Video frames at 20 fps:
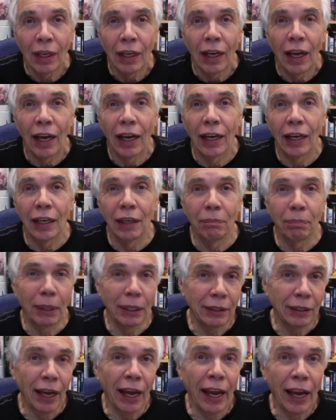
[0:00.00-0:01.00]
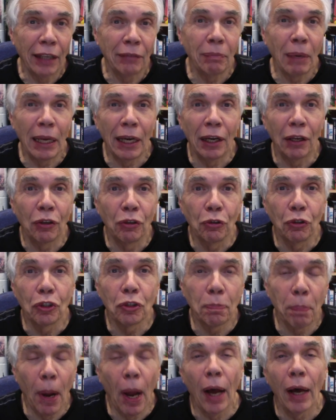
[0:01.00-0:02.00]
But I had made a huge
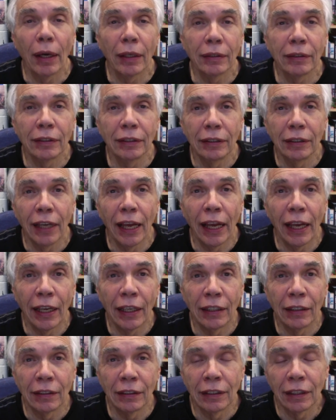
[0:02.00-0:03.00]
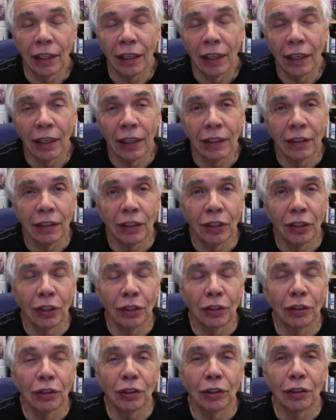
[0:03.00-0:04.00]
pot and
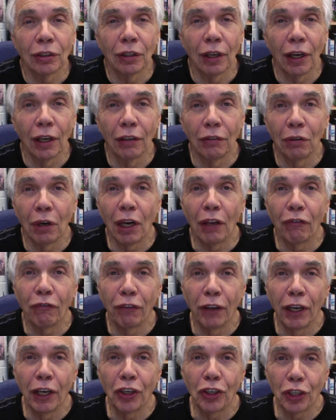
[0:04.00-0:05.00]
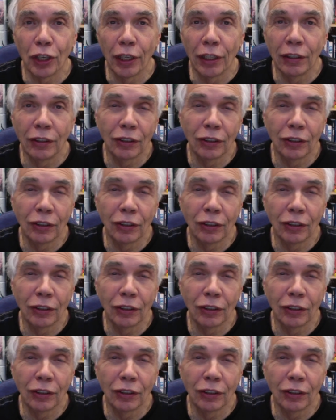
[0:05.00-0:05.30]
couldn't really finish it.